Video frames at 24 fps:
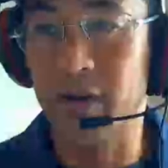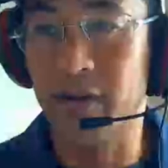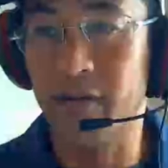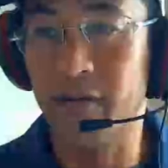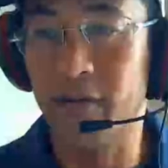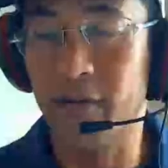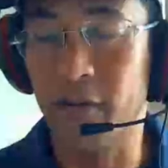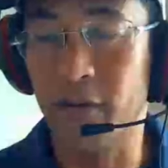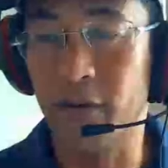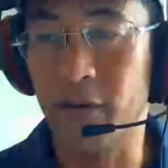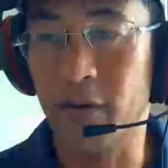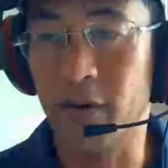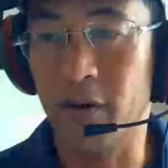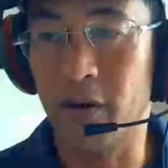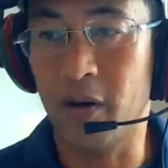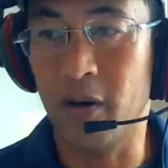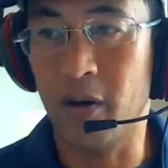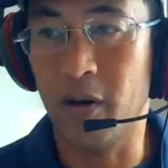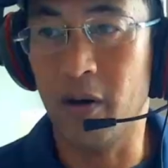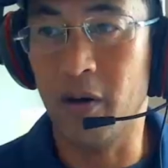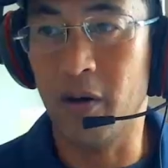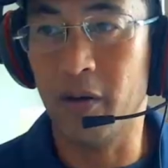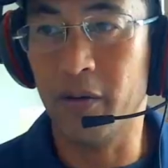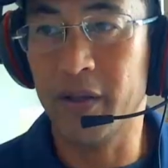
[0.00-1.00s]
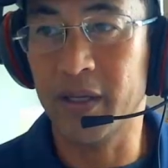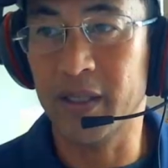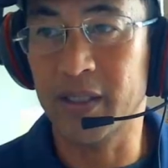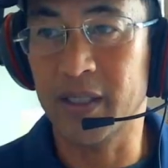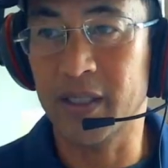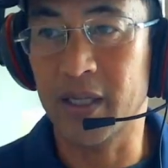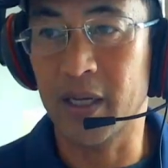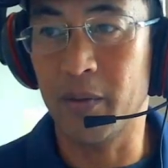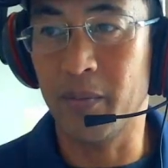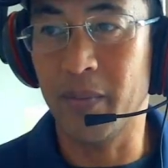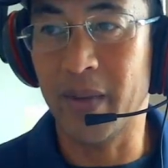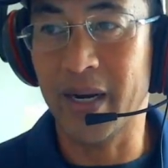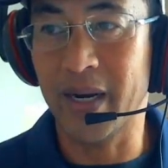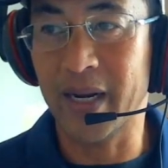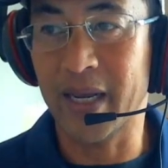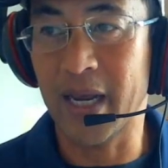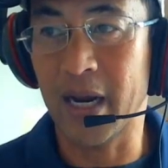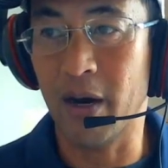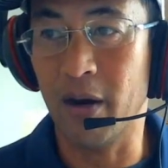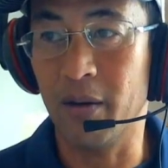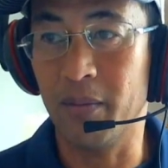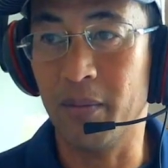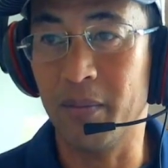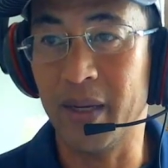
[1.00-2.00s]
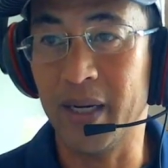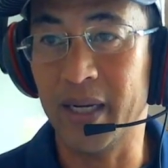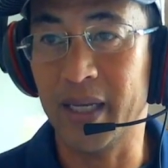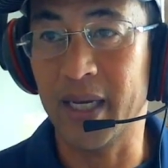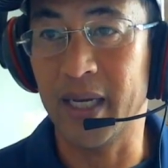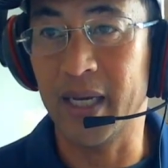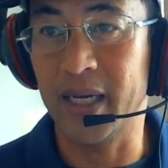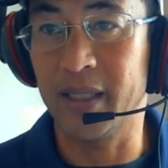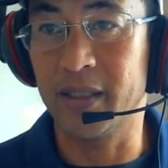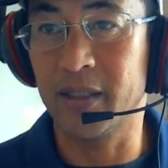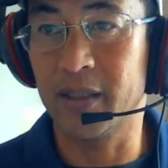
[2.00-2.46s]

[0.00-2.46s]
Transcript: for all things that are Medicare and Medicaid, so